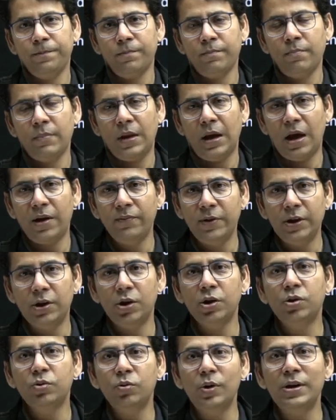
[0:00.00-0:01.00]
And we
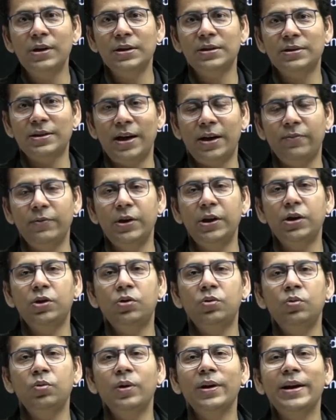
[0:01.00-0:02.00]
need to understand, we need
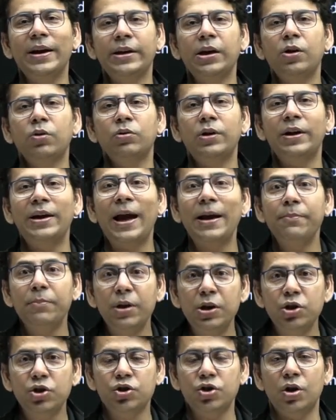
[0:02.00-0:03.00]
to get into the
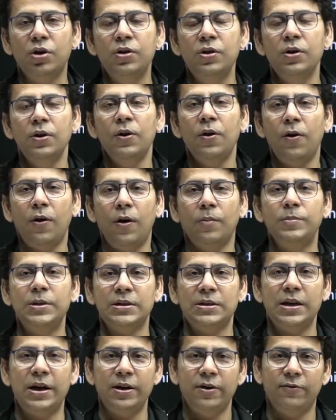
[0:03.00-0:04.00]
dimension of this
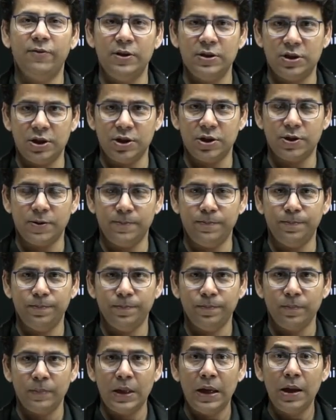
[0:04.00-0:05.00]
air defense system.
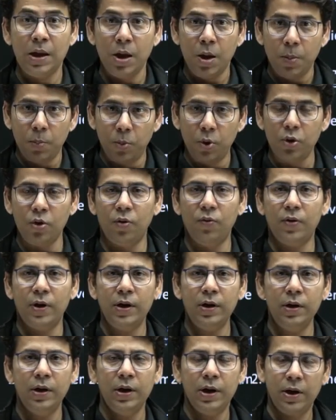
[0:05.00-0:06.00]

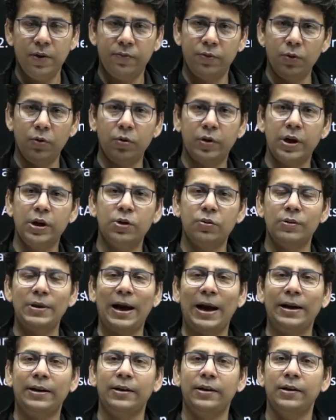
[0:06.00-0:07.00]
Moreover, if you look into
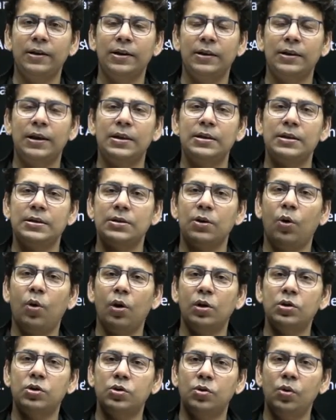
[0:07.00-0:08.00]
that, then this
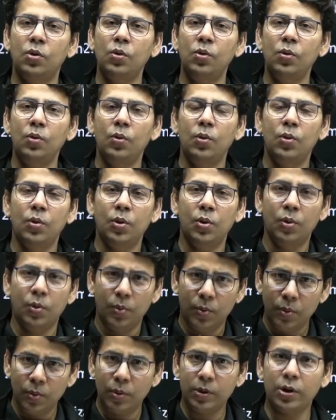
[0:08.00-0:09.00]
also,
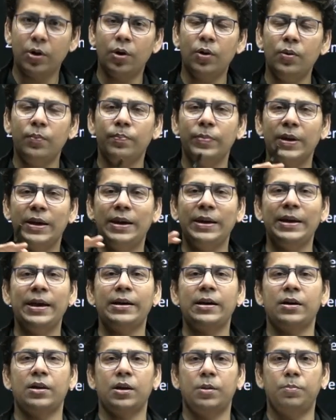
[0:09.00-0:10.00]
create
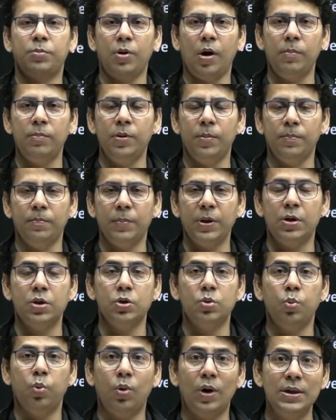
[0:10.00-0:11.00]
another problem, because
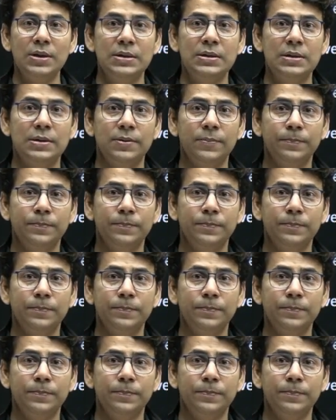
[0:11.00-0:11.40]
once